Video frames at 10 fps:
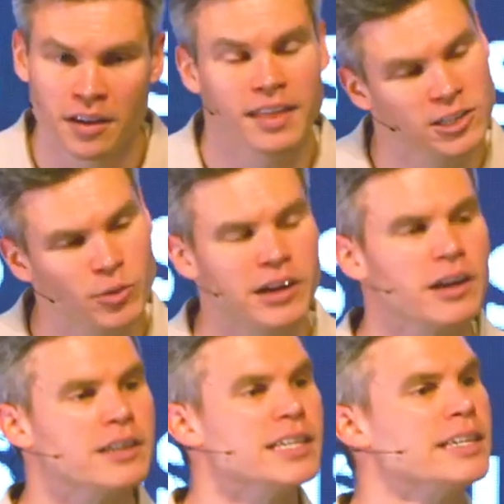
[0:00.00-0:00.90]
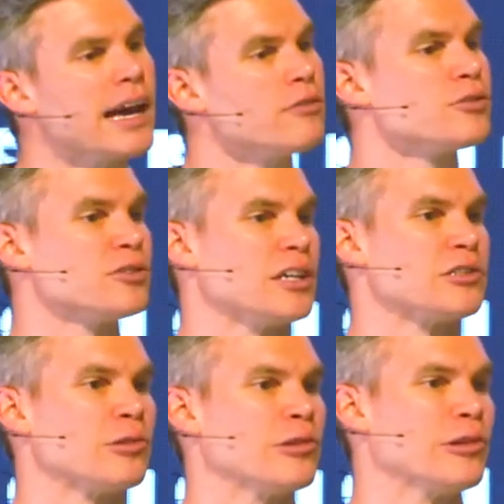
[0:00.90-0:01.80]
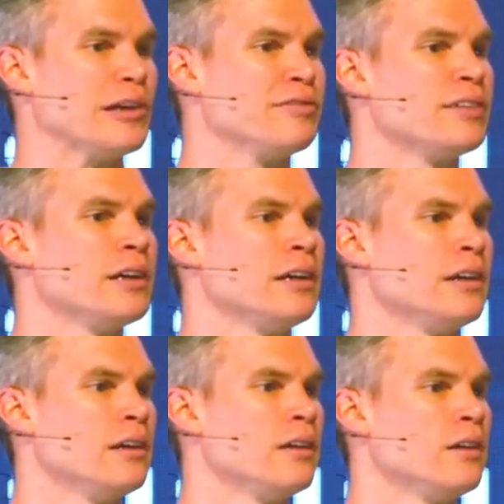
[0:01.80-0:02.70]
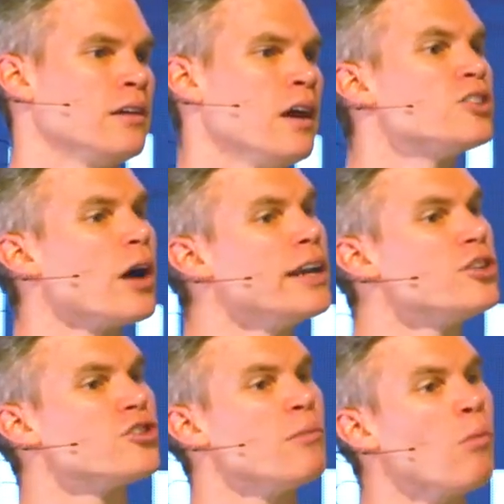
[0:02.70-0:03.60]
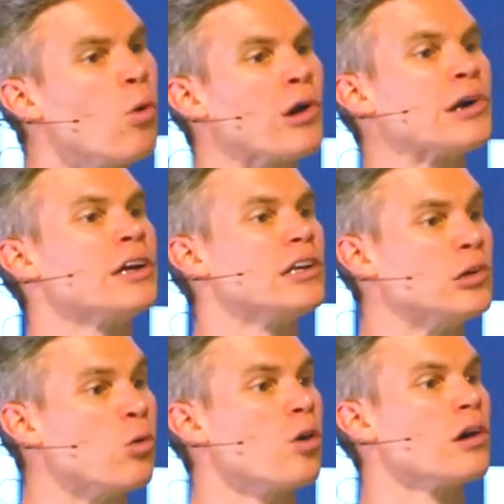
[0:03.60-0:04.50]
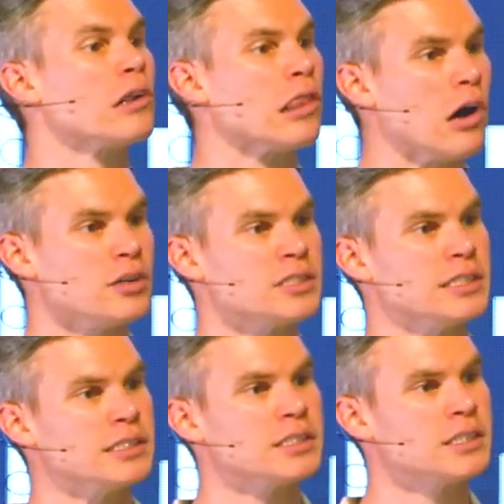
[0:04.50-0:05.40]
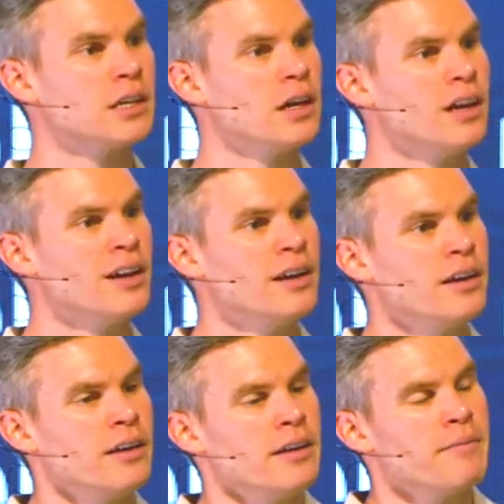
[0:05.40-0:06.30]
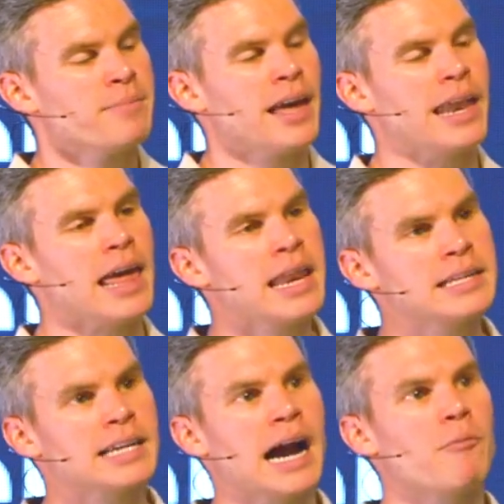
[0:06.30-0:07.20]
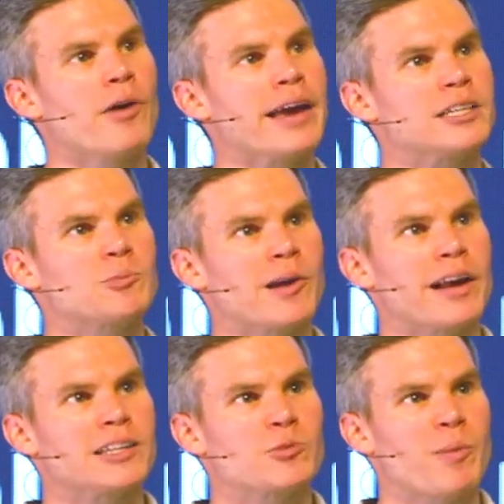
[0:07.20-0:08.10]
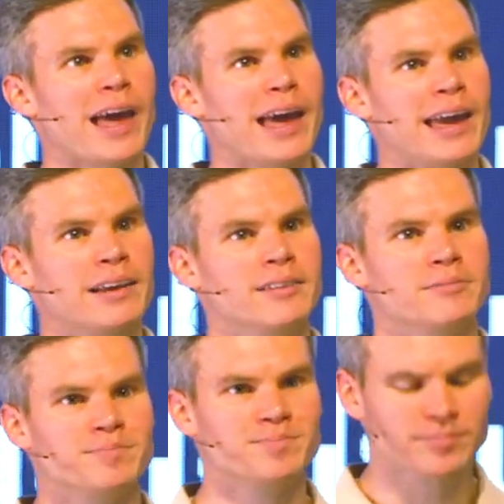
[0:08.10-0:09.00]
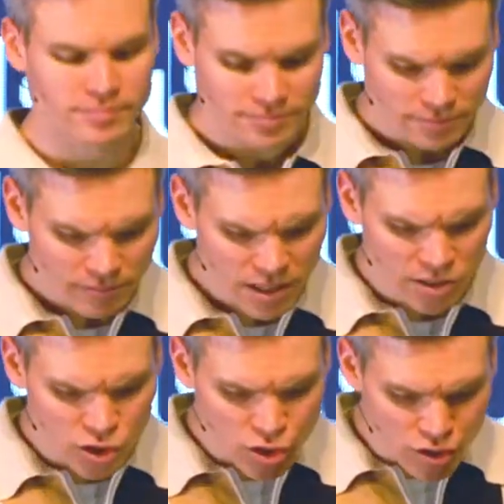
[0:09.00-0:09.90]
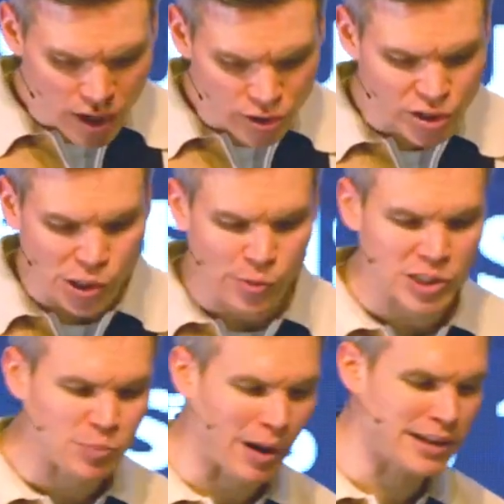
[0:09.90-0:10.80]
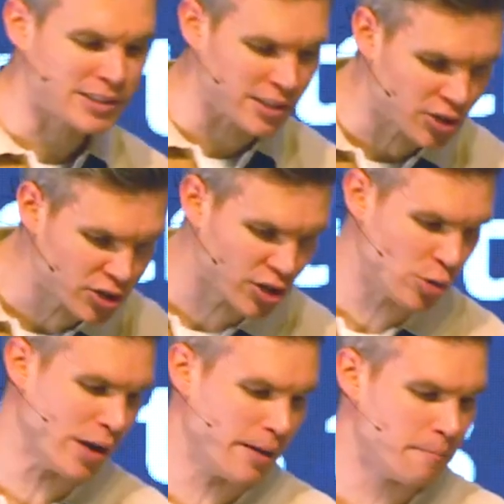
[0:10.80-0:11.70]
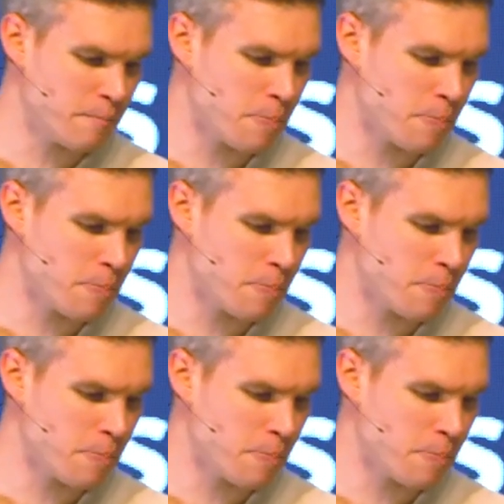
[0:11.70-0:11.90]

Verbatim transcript: That's what he does. He counsels us through grief. So I need you to mourn your losses. And anytime we experience pain, there's two responses to it